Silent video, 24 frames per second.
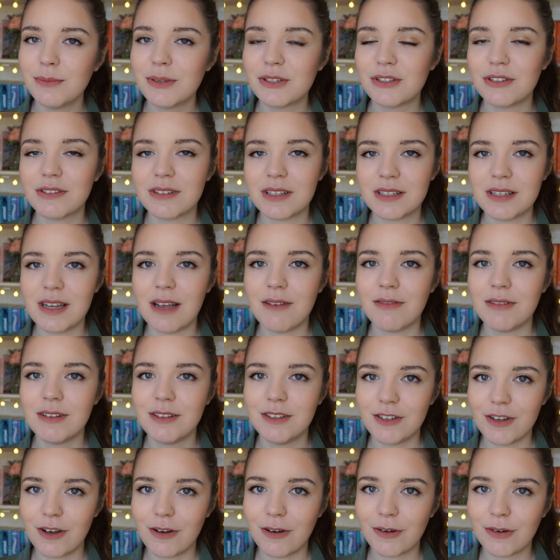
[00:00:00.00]
which is The Devil in
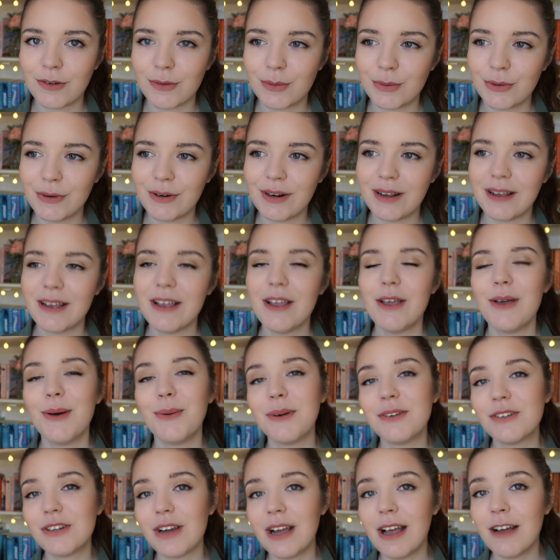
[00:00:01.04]
the Dark Quarter,
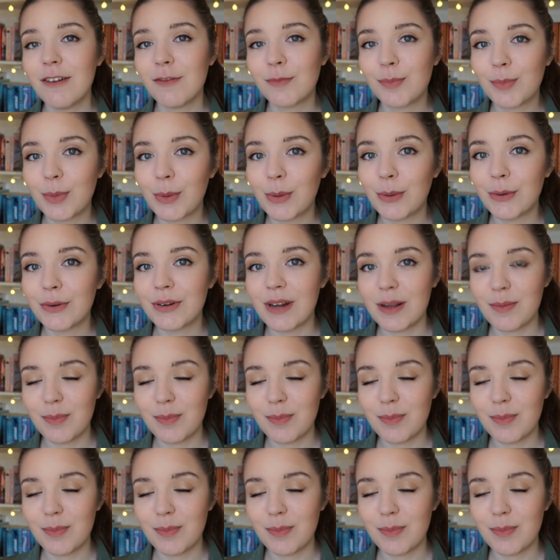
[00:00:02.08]
which I have bought.